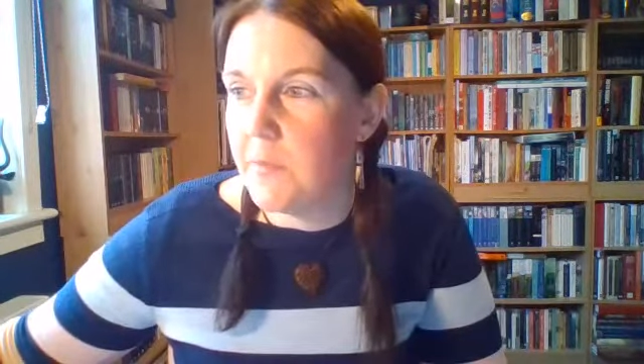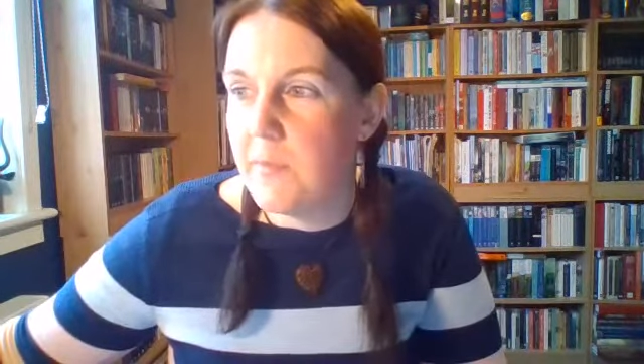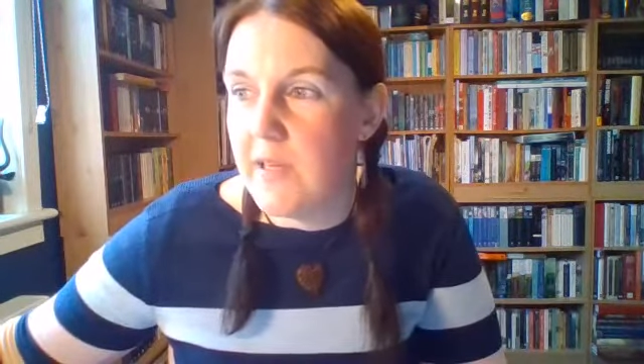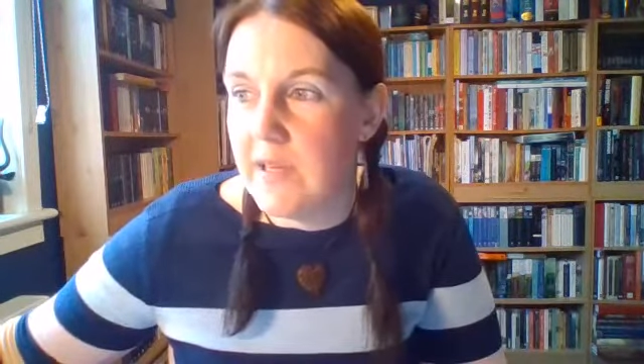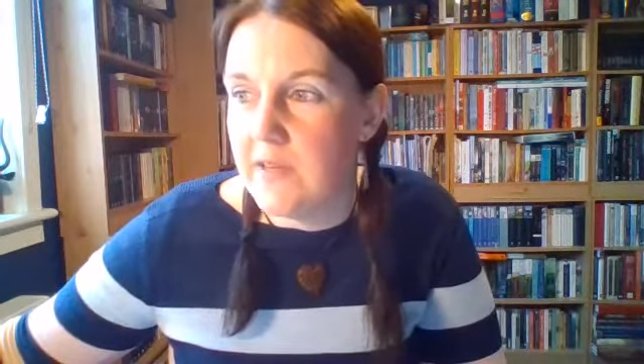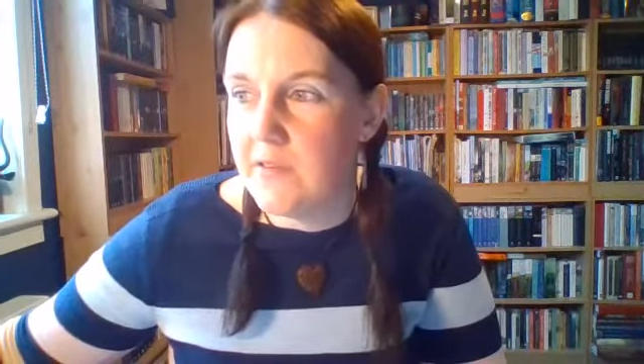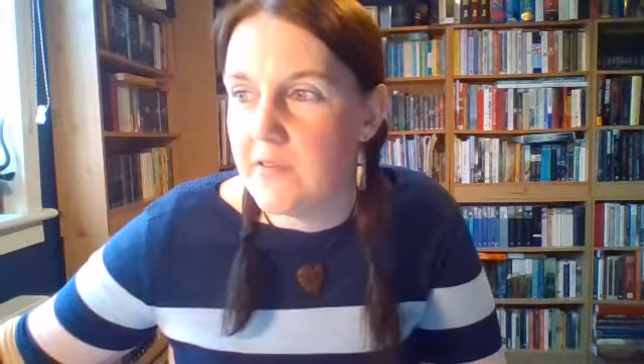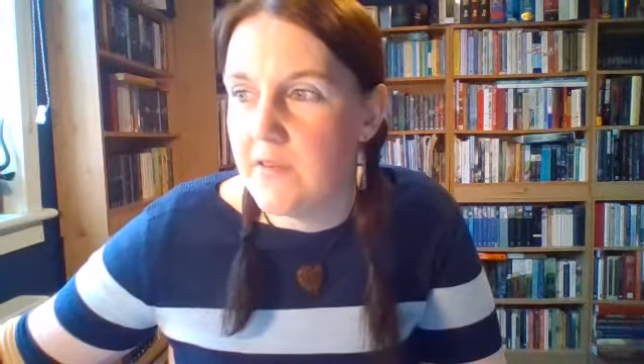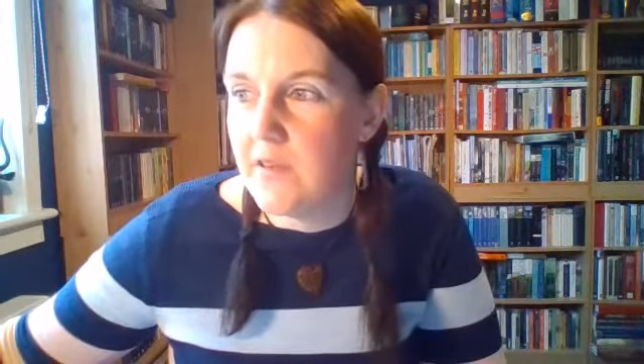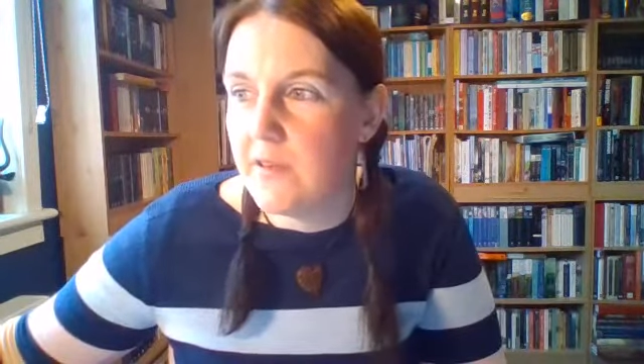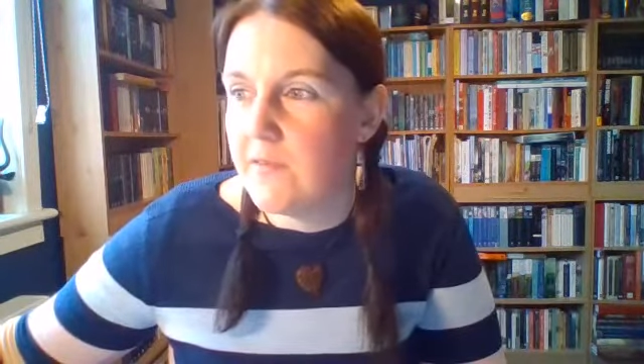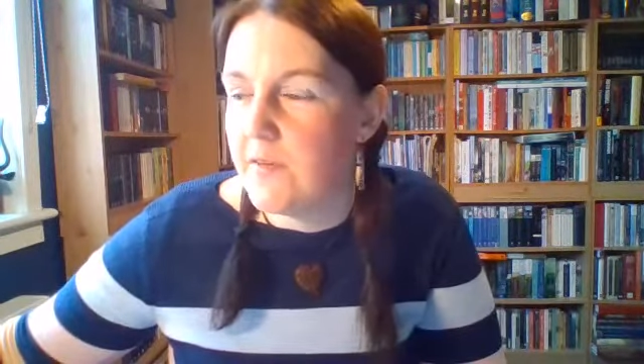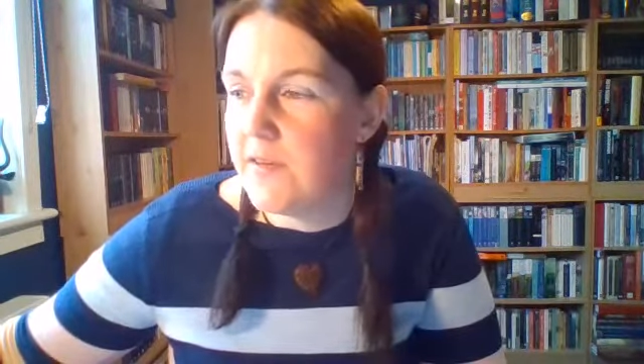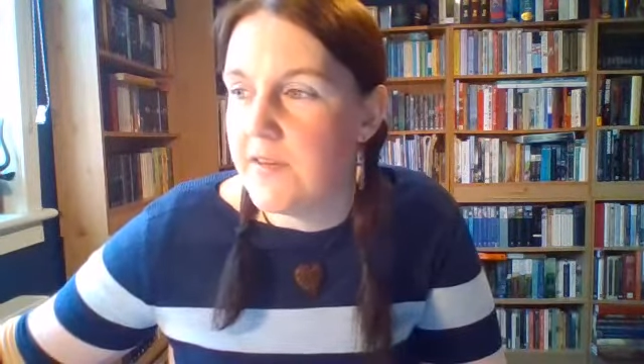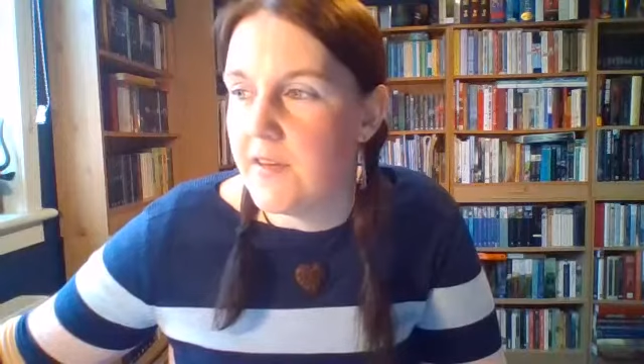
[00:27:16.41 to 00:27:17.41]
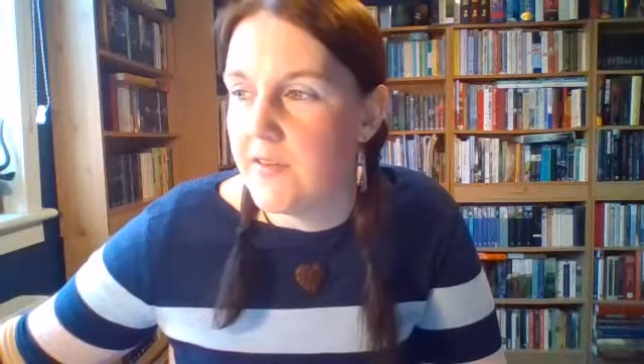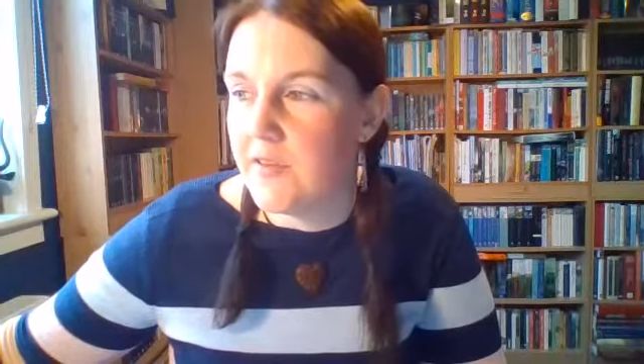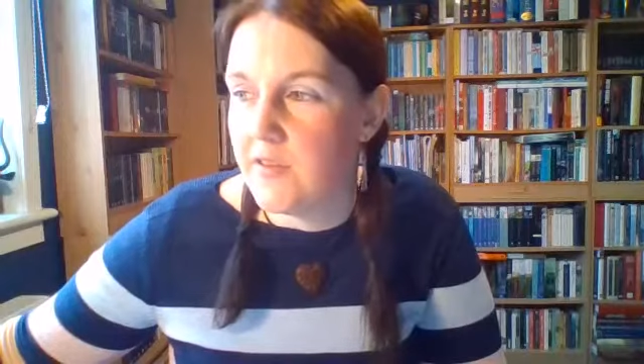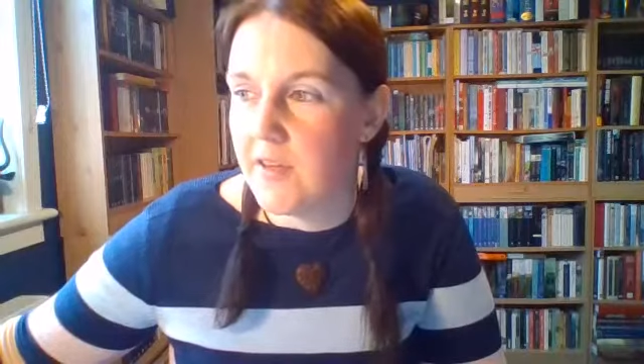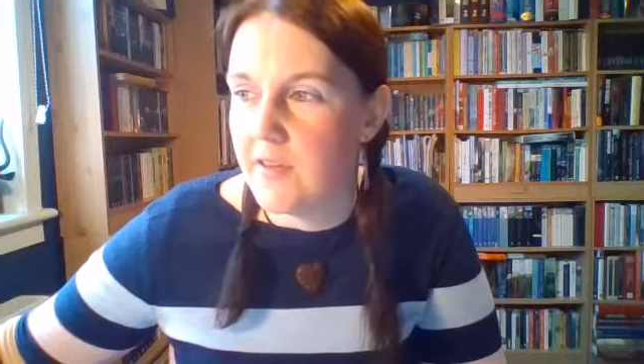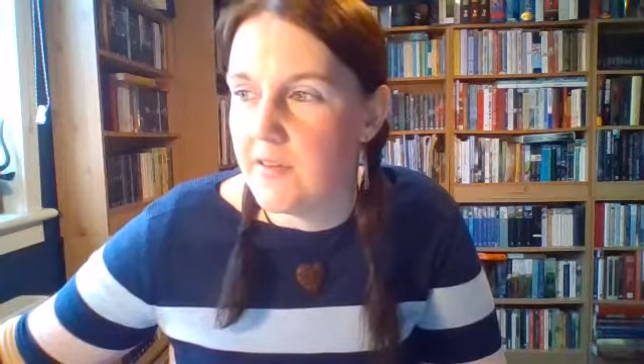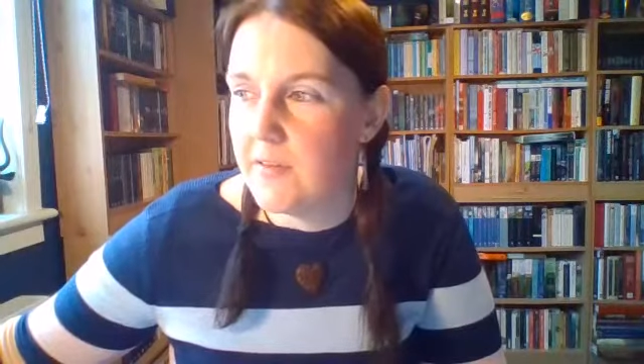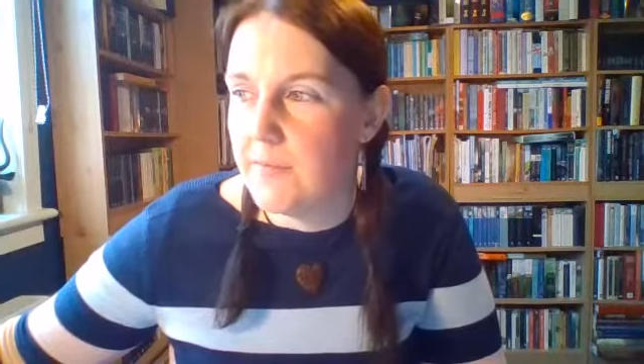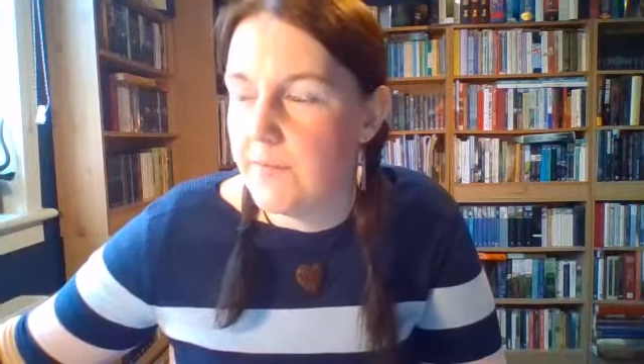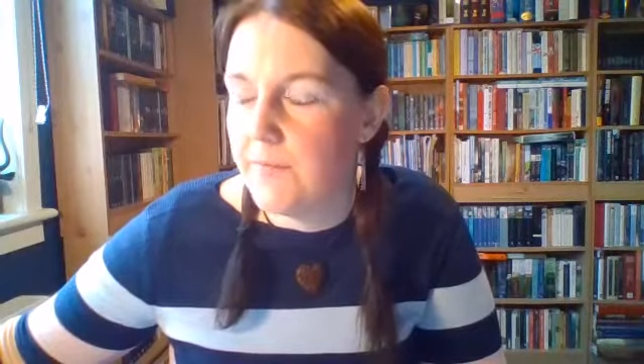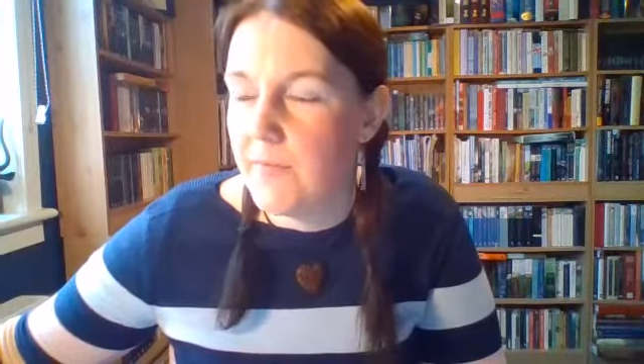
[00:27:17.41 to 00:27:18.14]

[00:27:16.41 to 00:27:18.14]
peace for the district.